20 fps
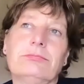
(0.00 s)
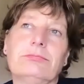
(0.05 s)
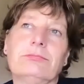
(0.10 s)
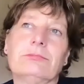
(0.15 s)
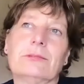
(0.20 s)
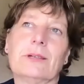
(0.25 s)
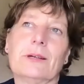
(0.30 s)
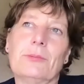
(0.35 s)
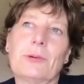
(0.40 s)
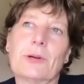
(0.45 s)

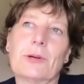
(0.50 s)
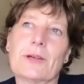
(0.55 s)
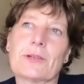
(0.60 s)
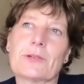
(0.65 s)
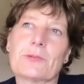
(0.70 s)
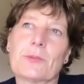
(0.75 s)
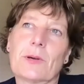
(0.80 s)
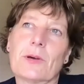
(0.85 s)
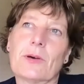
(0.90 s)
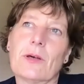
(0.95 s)
What else
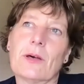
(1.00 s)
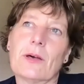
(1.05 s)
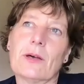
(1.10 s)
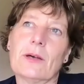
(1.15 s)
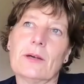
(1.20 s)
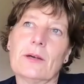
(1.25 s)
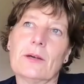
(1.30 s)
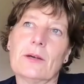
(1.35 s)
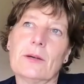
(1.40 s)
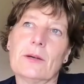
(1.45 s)
we got?
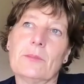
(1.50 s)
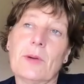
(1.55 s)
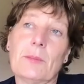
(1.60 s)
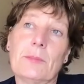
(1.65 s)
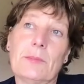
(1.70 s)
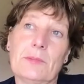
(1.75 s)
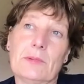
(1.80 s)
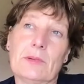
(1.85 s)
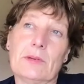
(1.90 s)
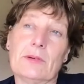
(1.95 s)

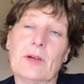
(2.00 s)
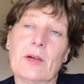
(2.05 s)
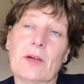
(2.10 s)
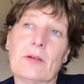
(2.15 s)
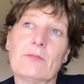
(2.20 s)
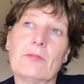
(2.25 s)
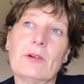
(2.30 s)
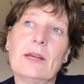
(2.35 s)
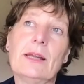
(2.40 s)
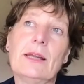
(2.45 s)
I'm
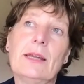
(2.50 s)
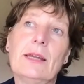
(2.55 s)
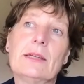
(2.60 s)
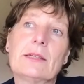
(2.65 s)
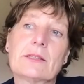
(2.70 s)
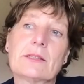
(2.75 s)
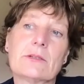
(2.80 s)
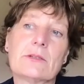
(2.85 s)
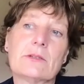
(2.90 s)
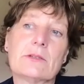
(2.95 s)
really
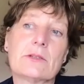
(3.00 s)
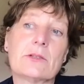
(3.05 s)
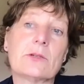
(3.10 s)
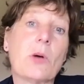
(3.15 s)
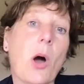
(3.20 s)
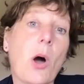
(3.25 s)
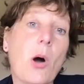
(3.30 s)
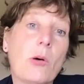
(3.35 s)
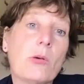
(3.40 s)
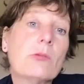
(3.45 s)
to
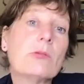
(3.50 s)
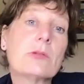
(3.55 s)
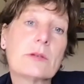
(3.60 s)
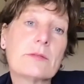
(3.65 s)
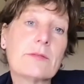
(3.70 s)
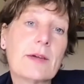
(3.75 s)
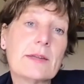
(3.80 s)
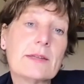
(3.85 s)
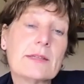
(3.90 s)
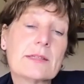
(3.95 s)
hold
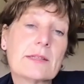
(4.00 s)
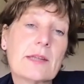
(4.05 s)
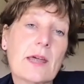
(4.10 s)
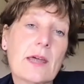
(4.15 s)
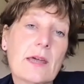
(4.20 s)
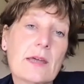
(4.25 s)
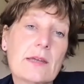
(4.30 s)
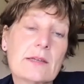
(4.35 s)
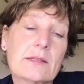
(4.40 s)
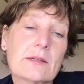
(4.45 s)
events
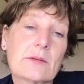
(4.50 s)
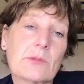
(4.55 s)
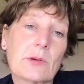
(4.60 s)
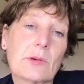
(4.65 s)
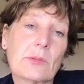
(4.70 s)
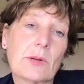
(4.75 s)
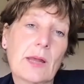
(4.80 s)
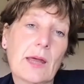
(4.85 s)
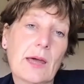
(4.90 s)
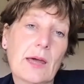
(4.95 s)
there. So we
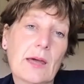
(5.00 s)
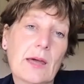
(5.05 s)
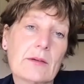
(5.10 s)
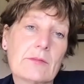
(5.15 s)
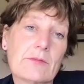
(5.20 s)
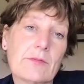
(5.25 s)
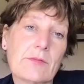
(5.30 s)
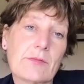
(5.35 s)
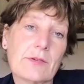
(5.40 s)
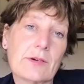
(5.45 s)
will
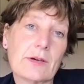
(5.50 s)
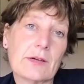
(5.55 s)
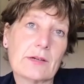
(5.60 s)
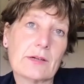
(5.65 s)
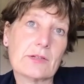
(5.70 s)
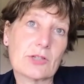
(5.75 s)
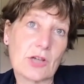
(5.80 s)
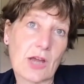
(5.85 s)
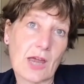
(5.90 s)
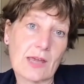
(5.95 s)
have
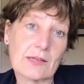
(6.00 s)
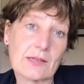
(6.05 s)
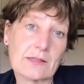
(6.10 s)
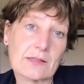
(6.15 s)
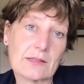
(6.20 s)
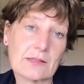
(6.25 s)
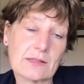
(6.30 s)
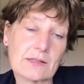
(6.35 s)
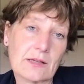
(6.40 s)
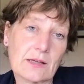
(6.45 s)

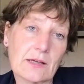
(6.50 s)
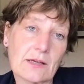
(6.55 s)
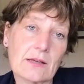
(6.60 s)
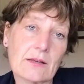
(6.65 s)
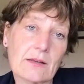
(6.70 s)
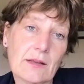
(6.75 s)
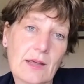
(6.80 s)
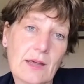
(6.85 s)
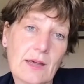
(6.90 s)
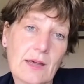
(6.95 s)
jazz
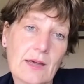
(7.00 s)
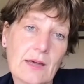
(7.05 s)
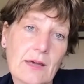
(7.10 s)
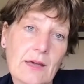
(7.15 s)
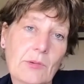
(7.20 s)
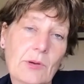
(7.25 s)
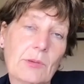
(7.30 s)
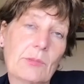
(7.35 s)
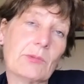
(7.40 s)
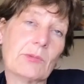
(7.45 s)
there.
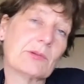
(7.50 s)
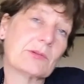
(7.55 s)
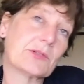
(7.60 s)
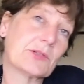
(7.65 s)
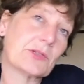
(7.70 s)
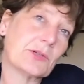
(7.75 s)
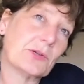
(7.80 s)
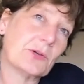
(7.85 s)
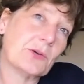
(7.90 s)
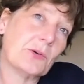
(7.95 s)
We will
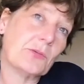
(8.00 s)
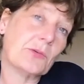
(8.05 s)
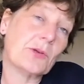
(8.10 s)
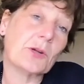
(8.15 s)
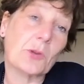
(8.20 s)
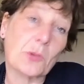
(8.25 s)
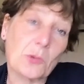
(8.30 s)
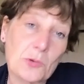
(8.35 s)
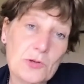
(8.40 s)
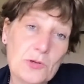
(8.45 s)
do the
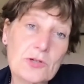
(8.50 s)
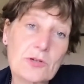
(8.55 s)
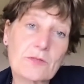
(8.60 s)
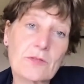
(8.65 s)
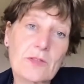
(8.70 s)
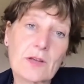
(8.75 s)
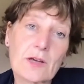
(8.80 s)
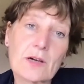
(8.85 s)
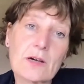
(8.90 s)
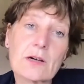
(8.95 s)
launch of the
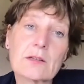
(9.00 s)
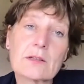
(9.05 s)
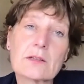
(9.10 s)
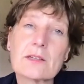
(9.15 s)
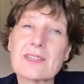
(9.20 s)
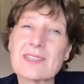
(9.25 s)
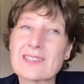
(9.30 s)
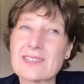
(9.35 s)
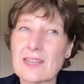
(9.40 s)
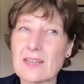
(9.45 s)
garden
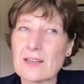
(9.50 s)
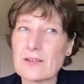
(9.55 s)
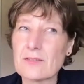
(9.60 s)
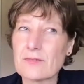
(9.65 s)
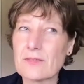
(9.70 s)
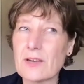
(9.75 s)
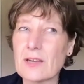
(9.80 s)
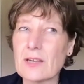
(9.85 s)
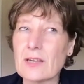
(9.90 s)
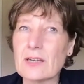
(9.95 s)
itself. I
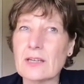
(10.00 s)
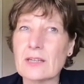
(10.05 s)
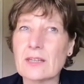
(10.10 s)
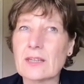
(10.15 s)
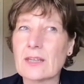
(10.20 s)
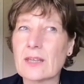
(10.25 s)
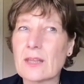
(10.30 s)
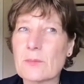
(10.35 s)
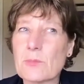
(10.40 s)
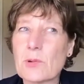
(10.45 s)
think
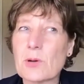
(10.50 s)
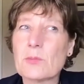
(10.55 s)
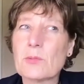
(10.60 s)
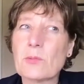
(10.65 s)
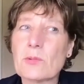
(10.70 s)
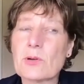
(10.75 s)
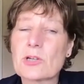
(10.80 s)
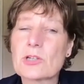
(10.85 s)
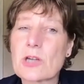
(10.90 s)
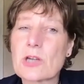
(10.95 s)
at the moment
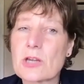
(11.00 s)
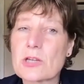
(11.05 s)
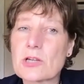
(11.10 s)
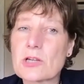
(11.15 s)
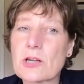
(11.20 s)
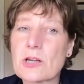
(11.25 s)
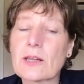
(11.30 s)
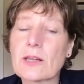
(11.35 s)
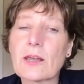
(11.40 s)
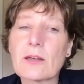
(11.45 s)
we're
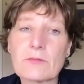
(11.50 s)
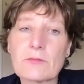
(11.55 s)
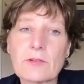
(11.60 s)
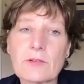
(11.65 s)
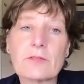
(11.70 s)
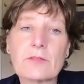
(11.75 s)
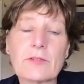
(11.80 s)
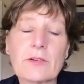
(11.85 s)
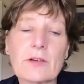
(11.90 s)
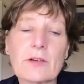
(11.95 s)
scheduling that for the
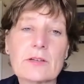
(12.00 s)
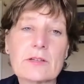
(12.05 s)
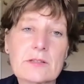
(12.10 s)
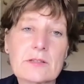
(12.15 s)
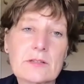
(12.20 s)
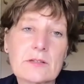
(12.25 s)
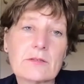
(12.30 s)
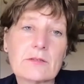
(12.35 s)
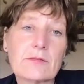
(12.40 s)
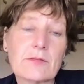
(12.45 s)
1st
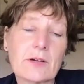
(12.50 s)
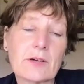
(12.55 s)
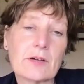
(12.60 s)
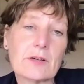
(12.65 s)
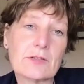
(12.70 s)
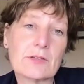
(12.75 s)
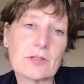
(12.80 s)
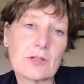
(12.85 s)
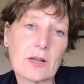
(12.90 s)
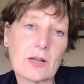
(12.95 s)
of
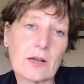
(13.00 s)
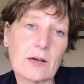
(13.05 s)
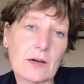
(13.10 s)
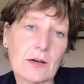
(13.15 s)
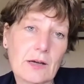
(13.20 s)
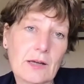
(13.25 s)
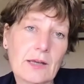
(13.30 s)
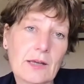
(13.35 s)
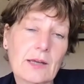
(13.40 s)
July.